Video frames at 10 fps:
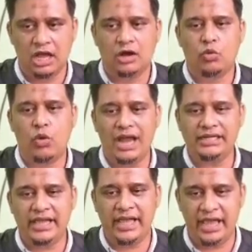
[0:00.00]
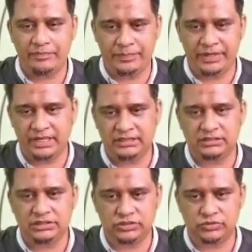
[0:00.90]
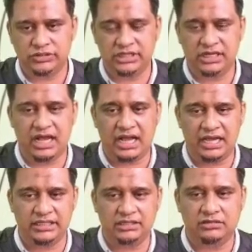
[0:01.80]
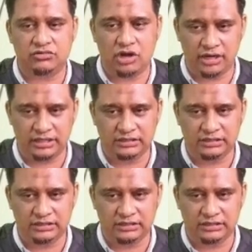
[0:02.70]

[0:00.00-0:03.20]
what happened to the iron rod?